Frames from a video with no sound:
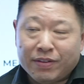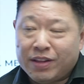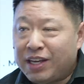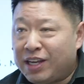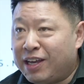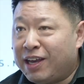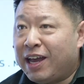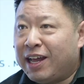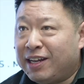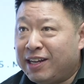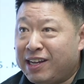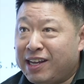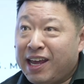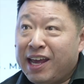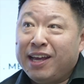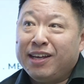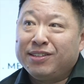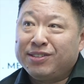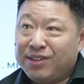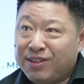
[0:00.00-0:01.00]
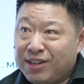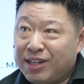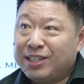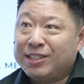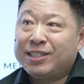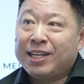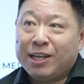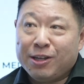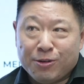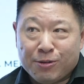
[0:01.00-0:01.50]
the NDAs and
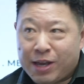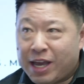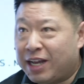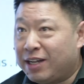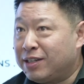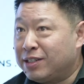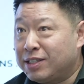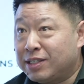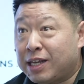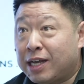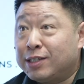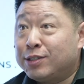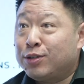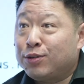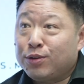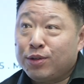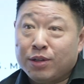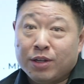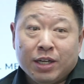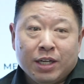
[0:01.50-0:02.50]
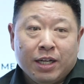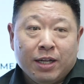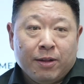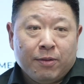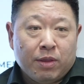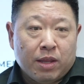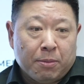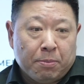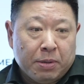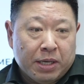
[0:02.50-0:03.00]
things that you can't discuss, or
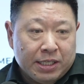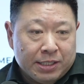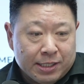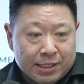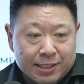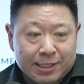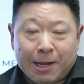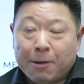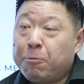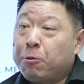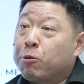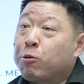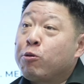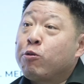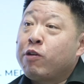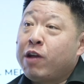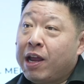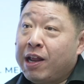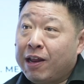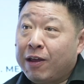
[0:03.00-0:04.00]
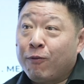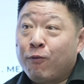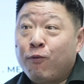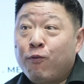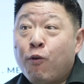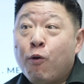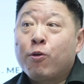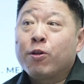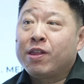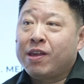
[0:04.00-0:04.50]
the pieces that we're creating
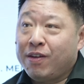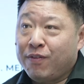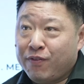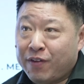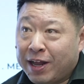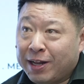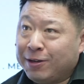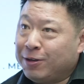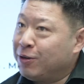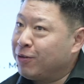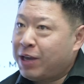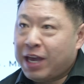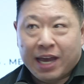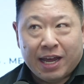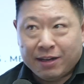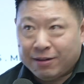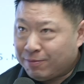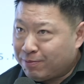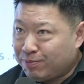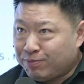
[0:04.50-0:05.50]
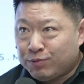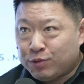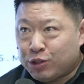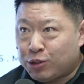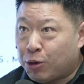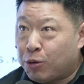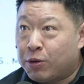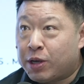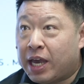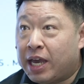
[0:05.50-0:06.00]
for the event you can't
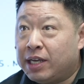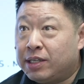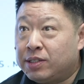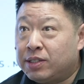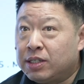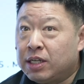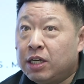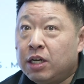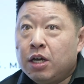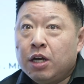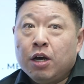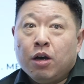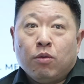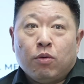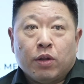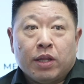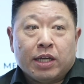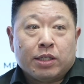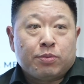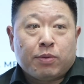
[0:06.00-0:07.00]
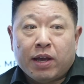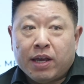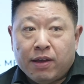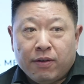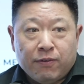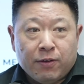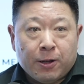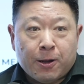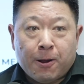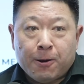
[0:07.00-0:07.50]
showcase. Well, that's why
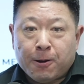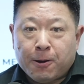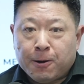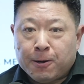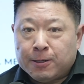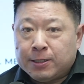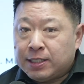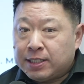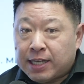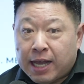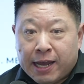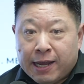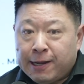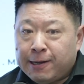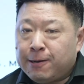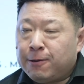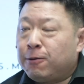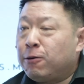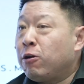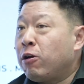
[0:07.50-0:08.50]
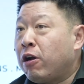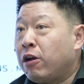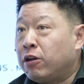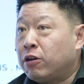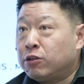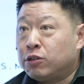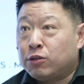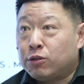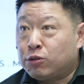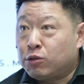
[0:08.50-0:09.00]
even on our site or on
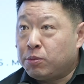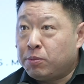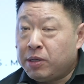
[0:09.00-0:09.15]
our social